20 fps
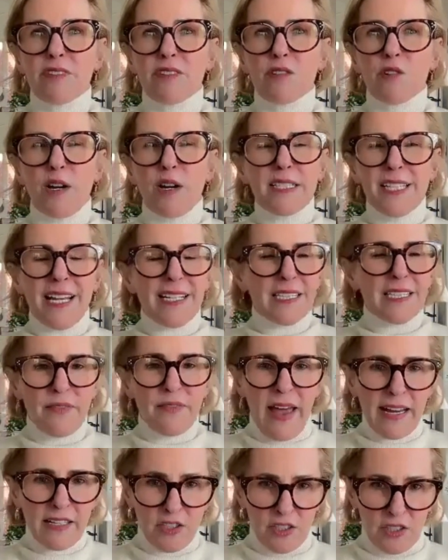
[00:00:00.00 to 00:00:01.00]
great
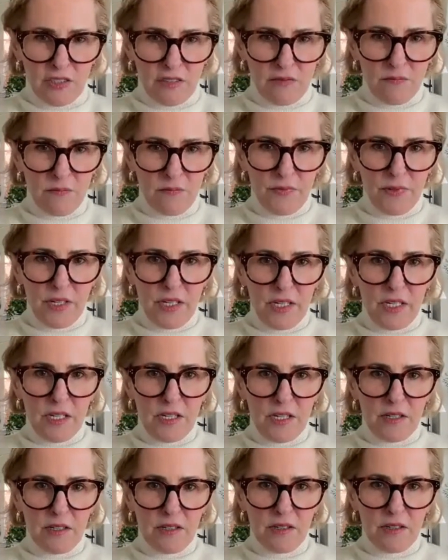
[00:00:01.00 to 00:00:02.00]
satisfaction
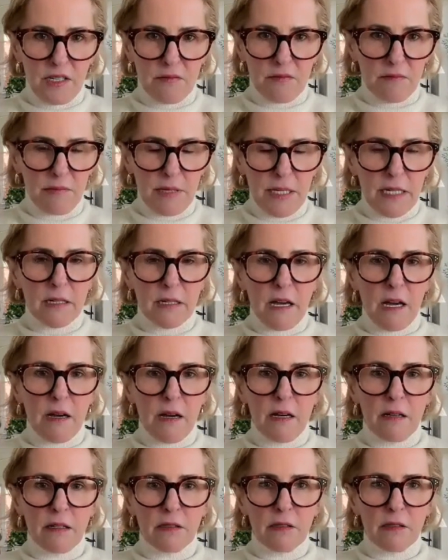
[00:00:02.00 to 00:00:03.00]
in being
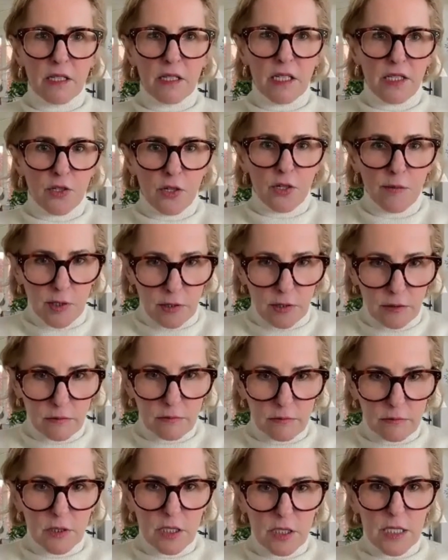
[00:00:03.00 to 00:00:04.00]
a contributor
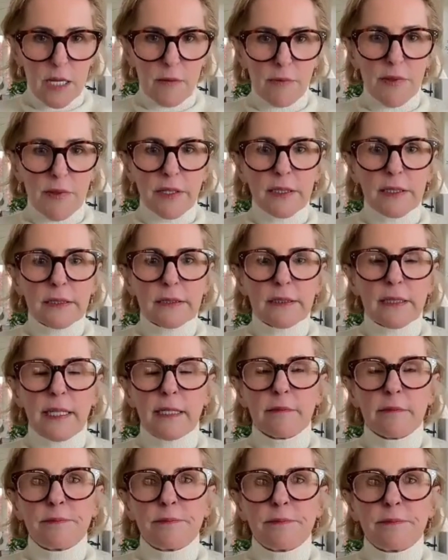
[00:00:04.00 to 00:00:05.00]
to something like
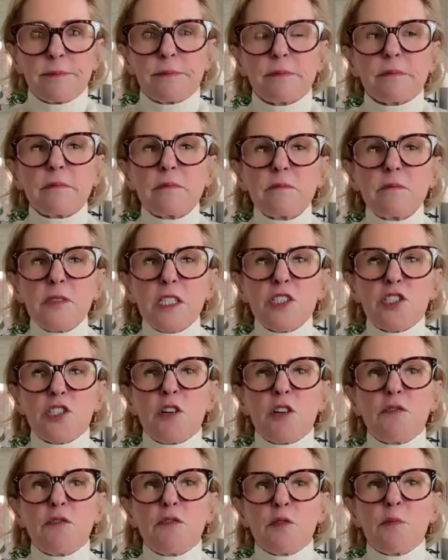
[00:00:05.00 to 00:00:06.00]
that.
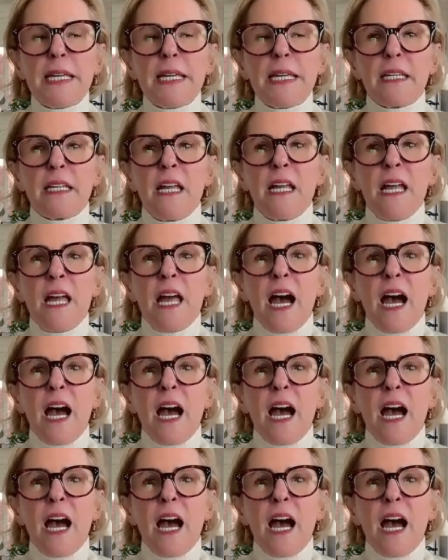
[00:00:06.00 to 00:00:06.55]
So for me,